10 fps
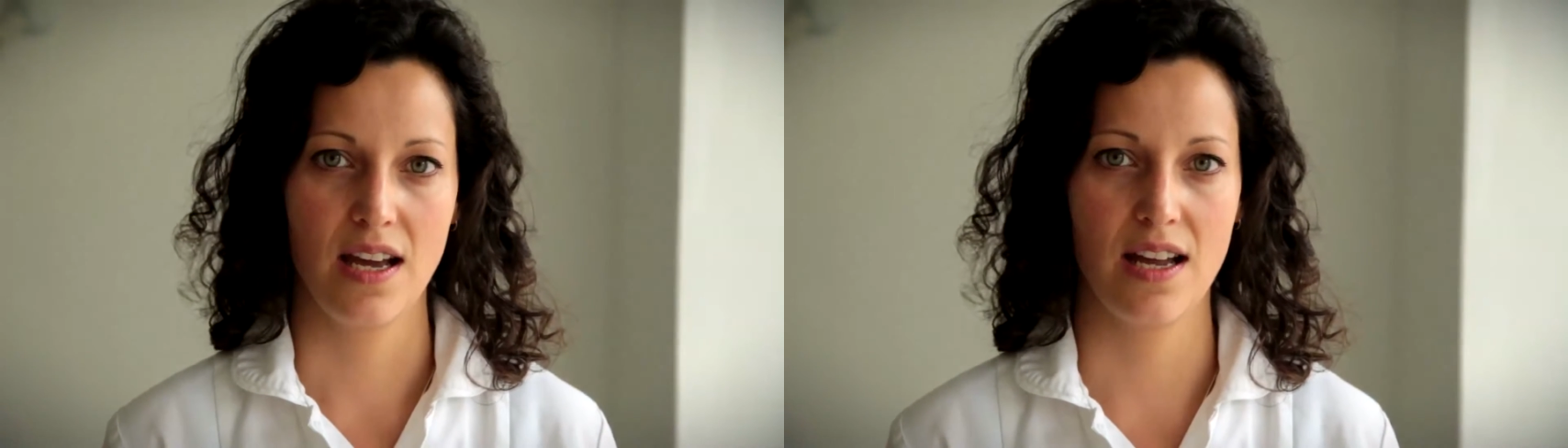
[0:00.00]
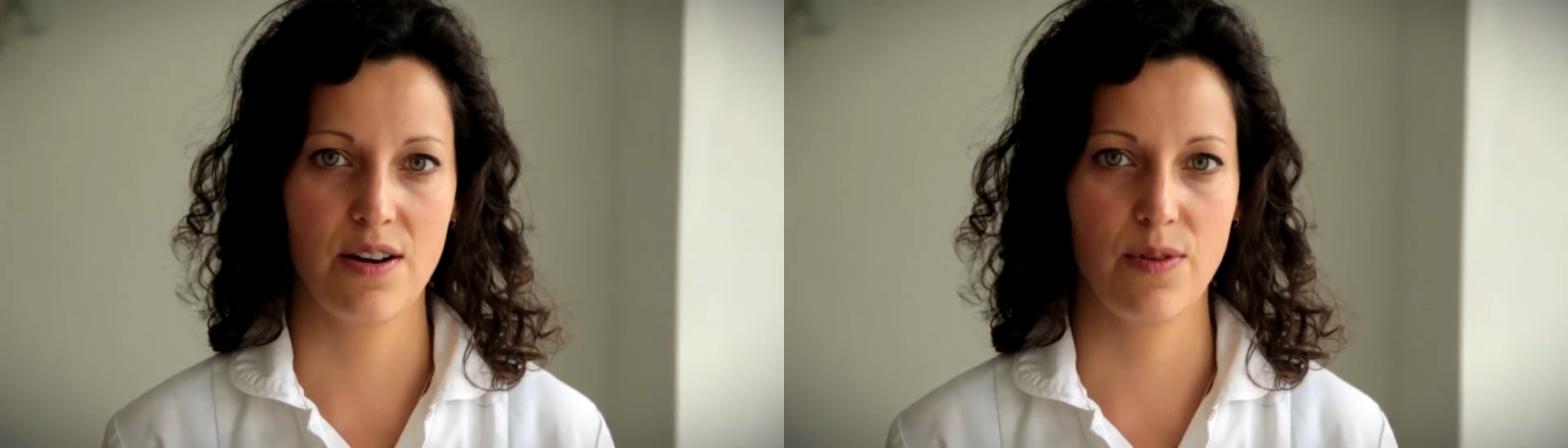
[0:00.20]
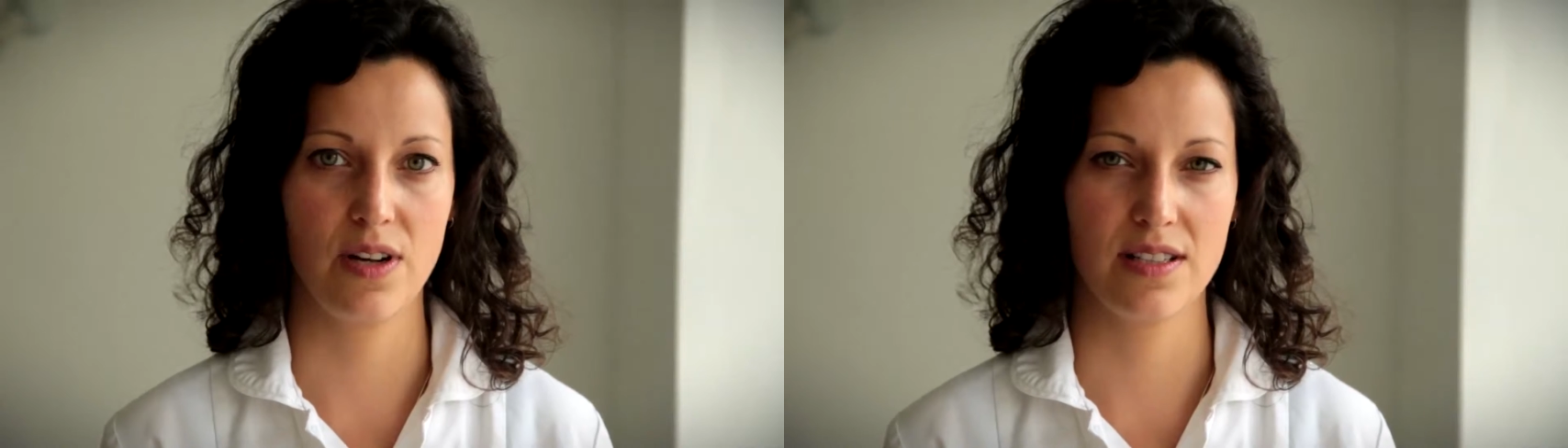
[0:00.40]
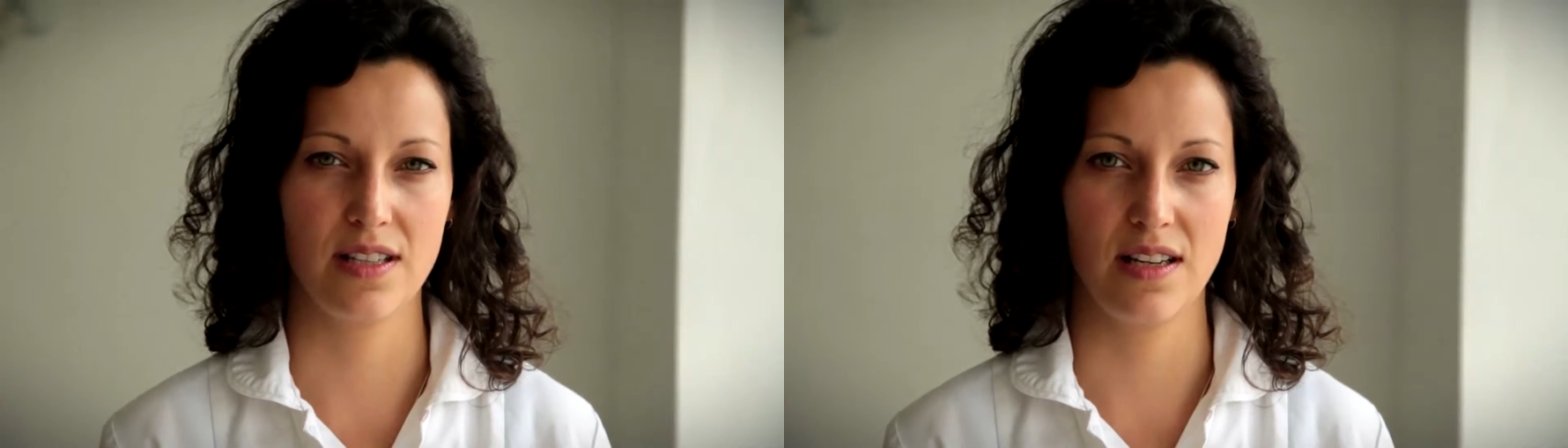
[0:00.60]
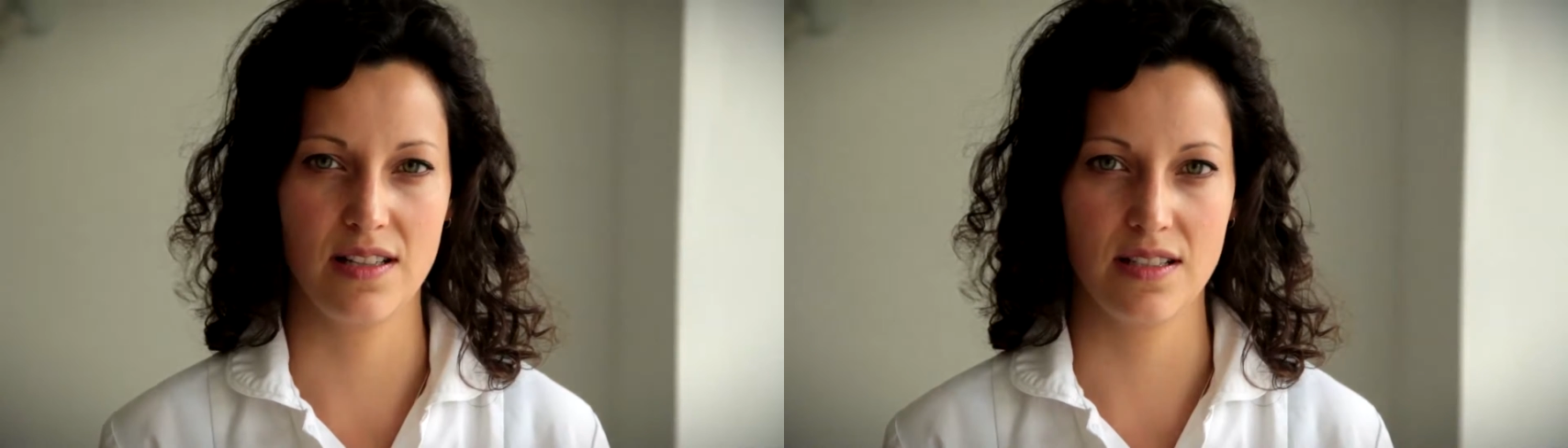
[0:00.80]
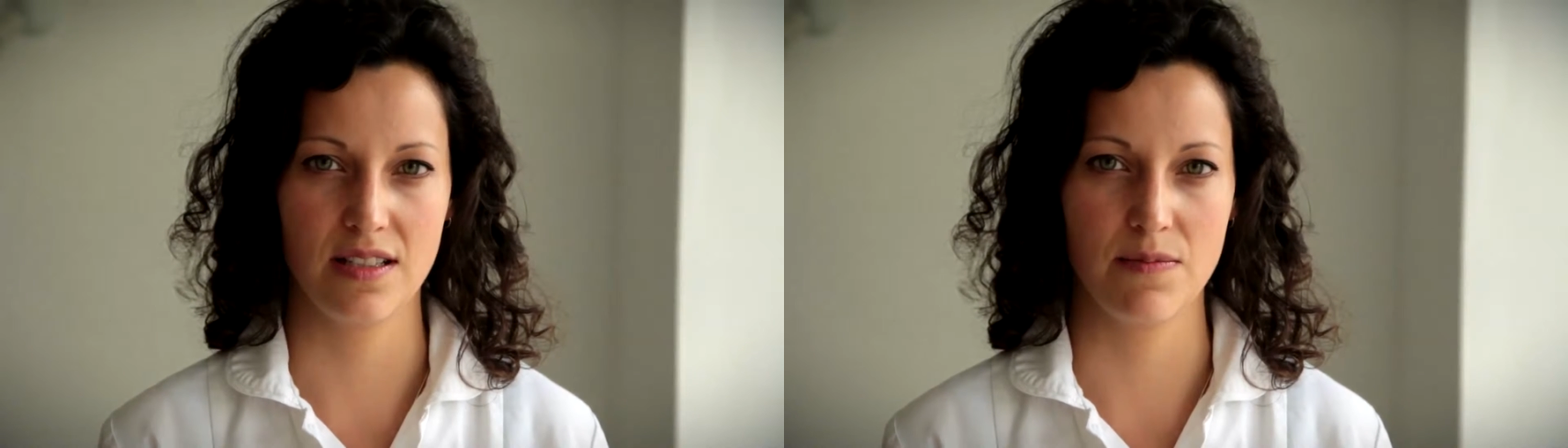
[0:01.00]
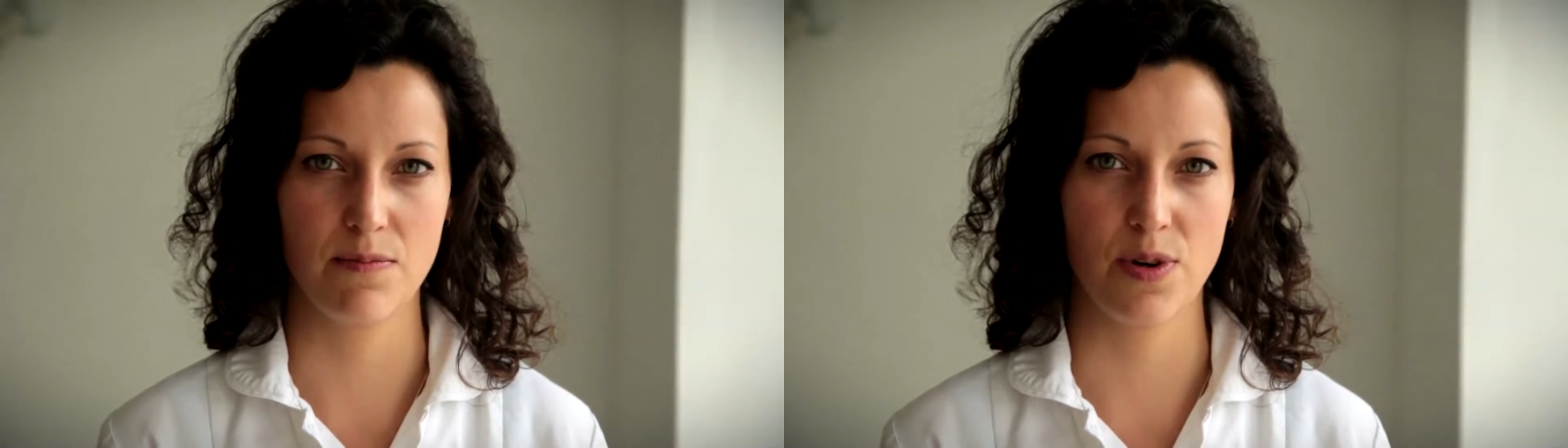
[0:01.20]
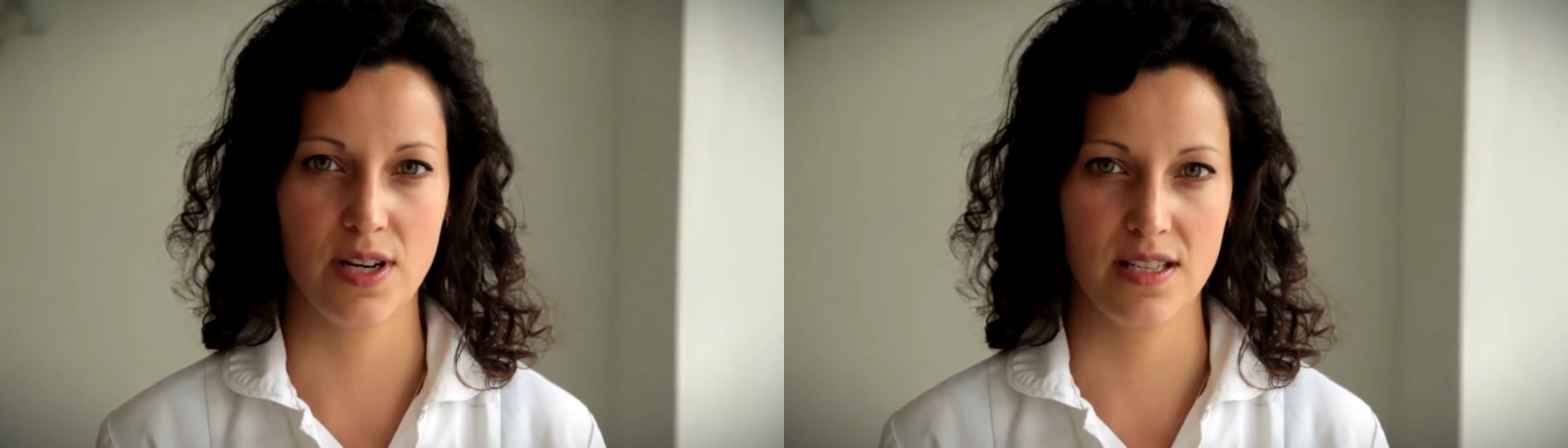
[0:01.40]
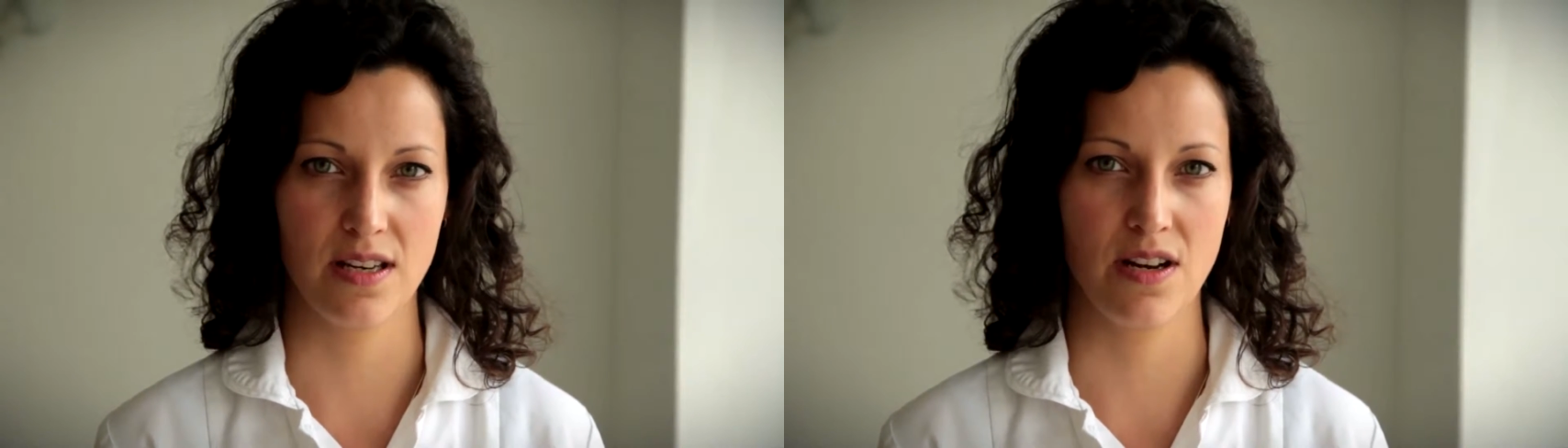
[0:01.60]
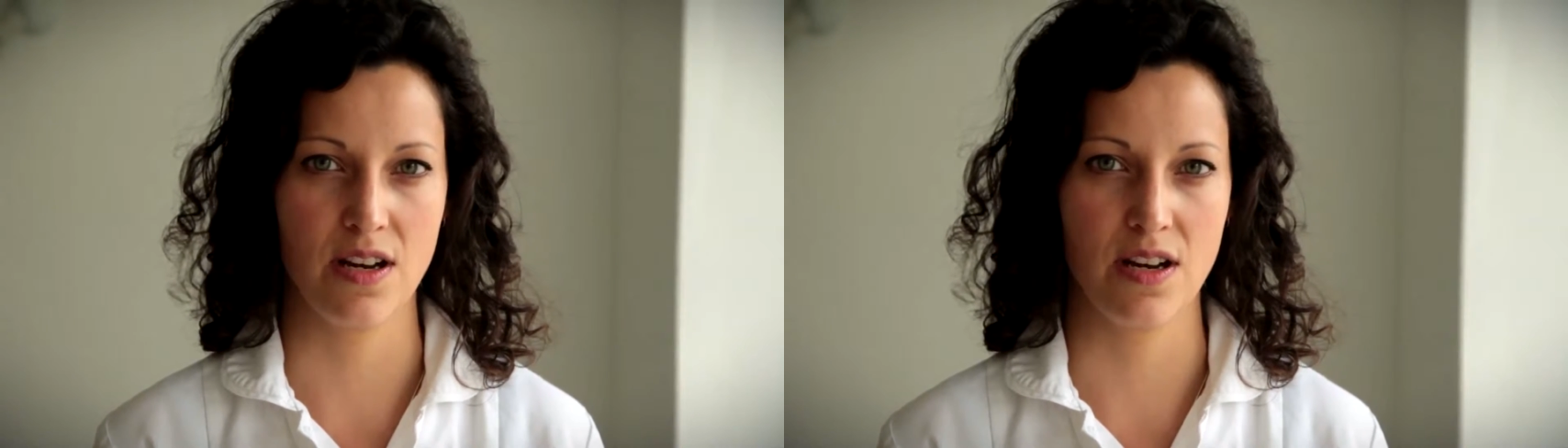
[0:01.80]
and have worked in London and Brighton and